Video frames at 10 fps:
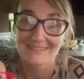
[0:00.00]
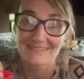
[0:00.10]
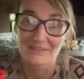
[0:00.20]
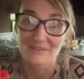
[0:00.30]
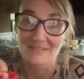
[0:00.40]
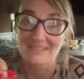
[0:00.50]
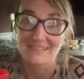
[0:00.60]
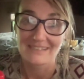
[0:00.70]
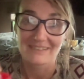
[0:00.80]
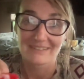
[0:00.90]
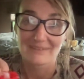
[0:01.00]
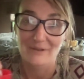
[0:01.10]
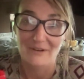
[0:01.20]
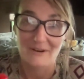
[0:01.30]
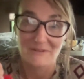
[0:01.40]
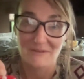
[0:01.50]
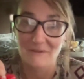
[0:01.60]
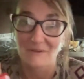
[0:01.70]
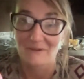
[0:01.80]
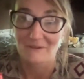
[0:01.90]
You know, the sea where
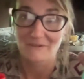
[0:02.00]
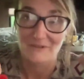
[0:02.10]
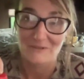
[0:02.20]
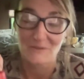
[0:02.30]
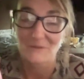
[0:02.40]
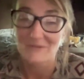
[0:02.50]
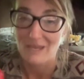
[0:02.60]
all of our souls